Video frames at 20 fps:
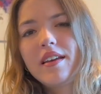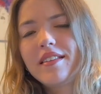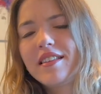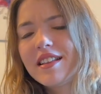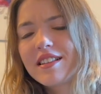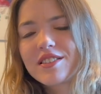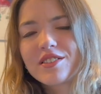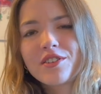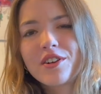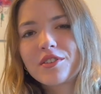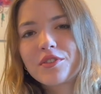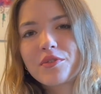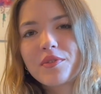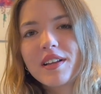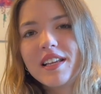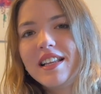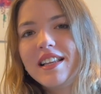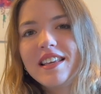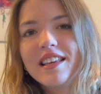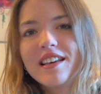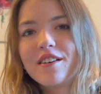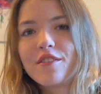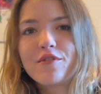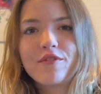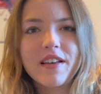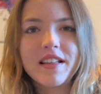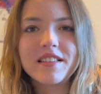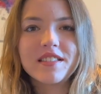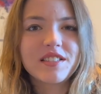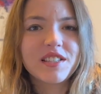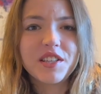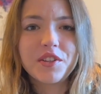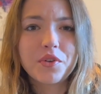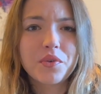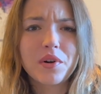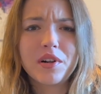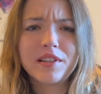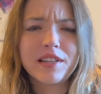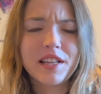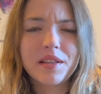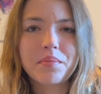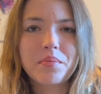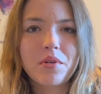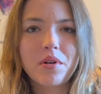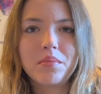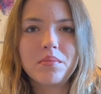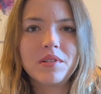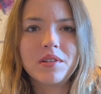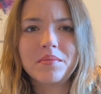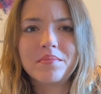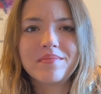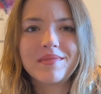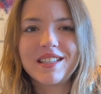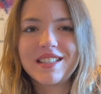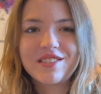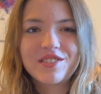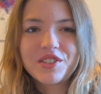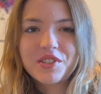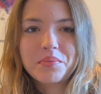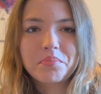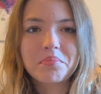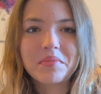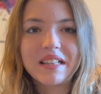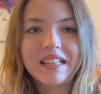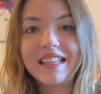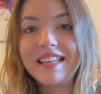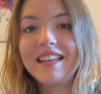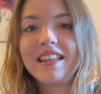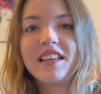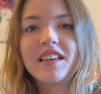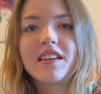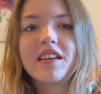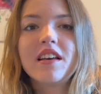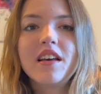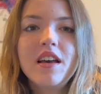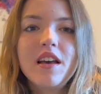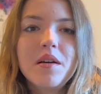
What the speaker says: And that's not really a fancy neural net problem, it's just cleaning.